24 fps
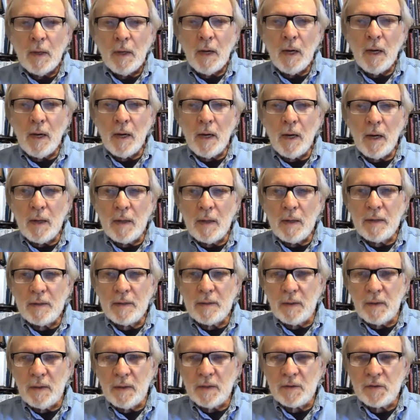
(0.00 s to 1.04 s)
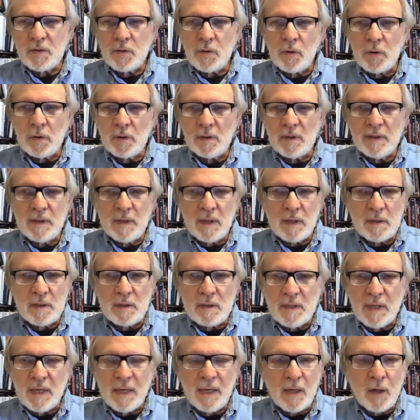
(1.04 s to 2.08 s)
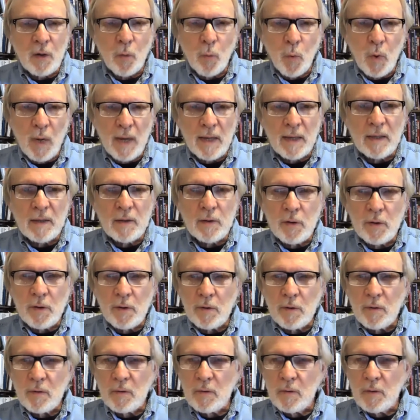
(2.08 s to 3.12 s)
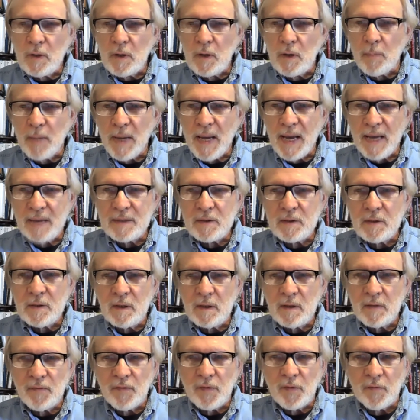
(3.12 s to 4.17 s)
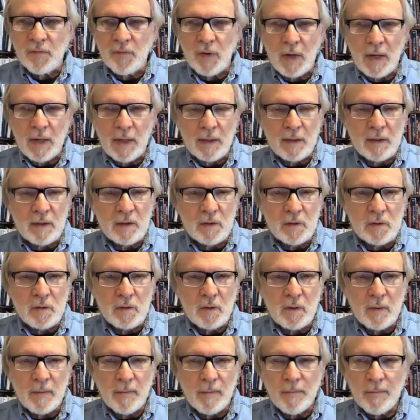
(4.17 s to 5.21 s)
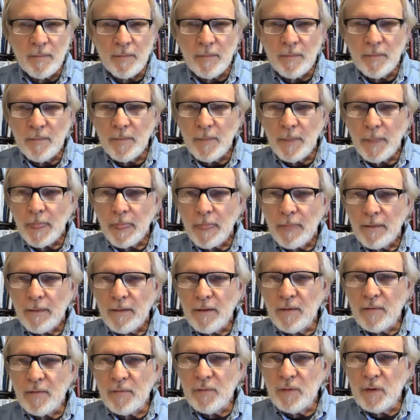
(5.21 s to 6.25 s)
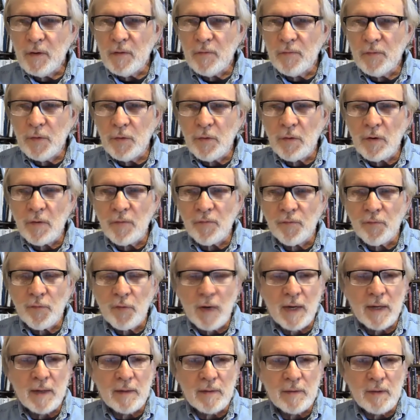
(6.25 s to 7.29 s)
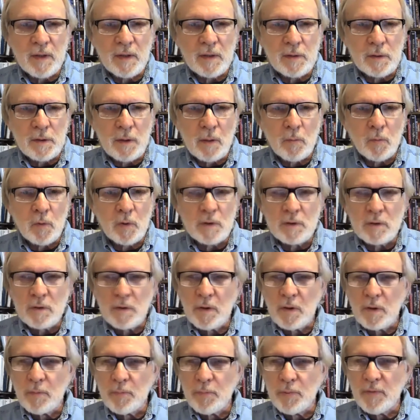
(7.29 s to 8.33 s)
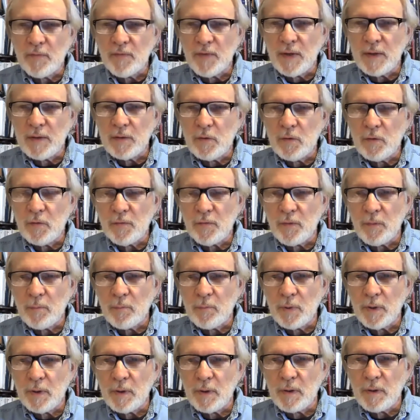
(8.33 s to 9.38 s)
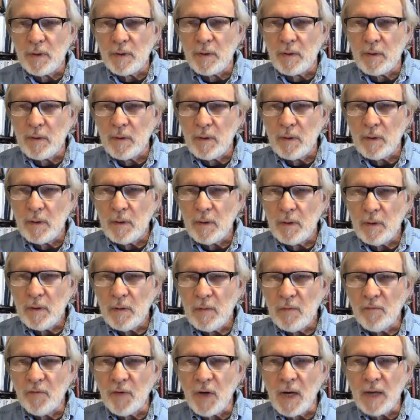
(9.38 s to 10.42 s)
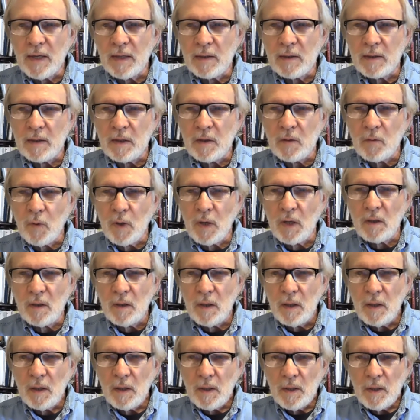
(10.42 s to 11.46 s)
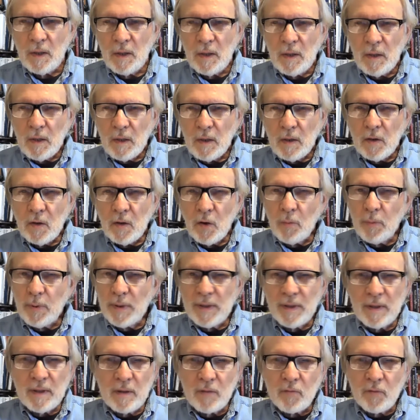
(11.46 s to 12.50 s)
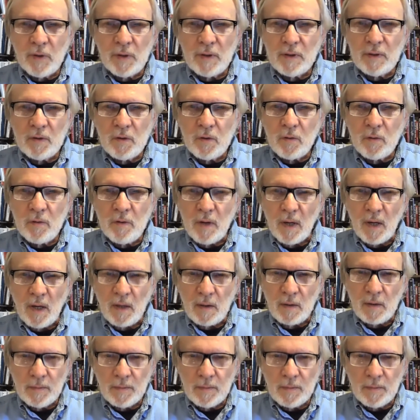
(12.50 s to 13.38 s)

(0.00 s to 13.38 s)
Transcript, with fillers: Uh, it, it certainly doesn't take away your capacity for violence. If, if you're afraid that someone's going to prevent you from being violent, well, nobody can really do that.